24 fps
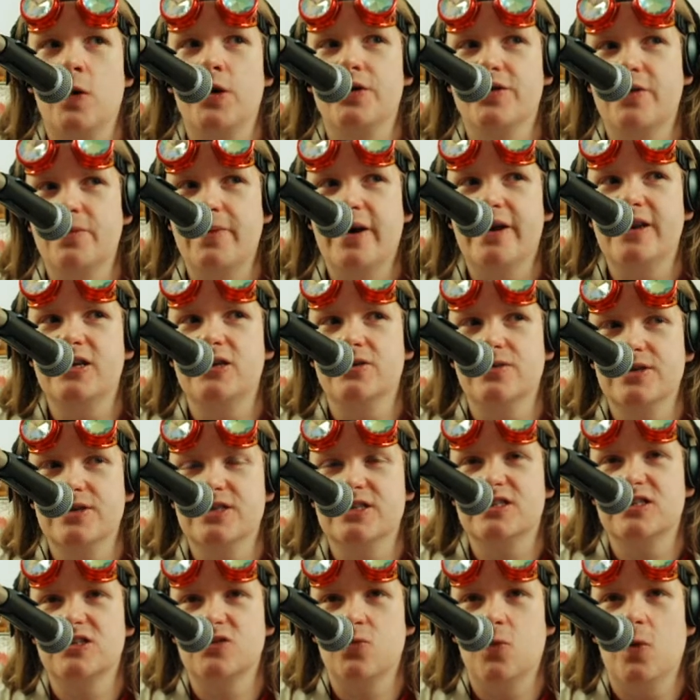of the many
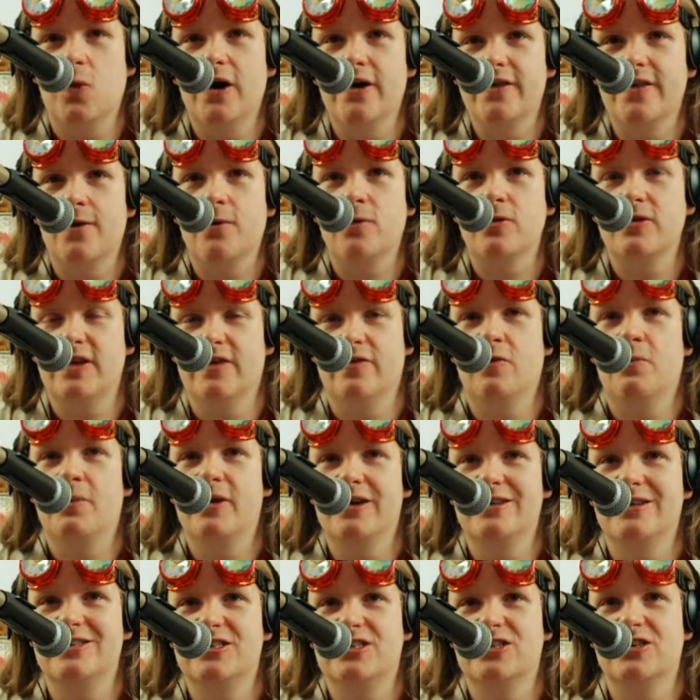reasons why there will never be
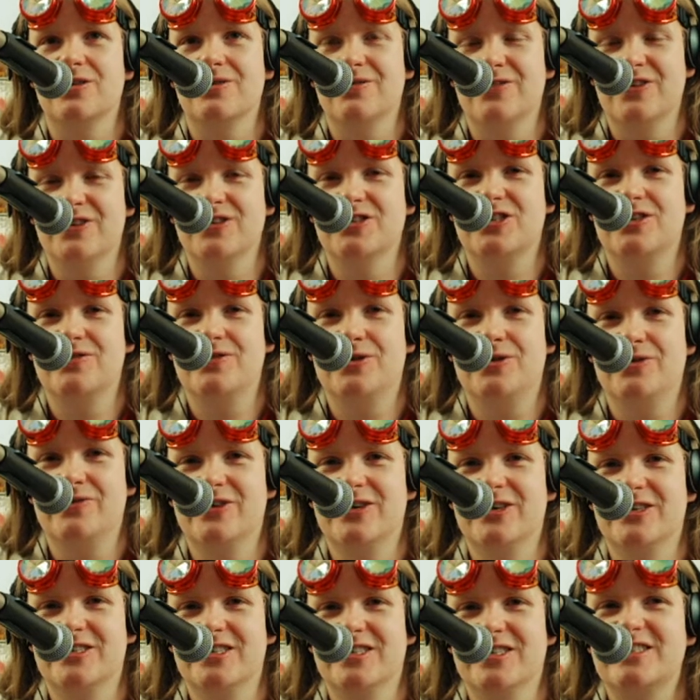a digital version of
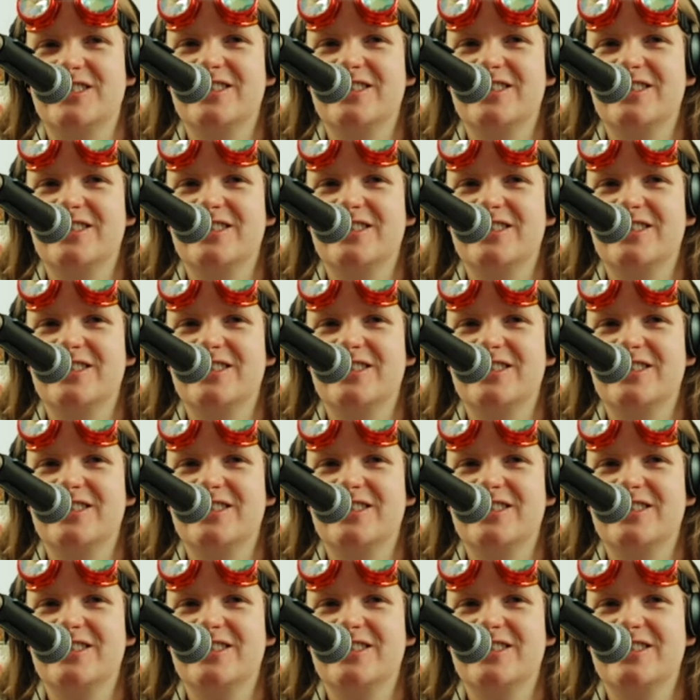UniVersus.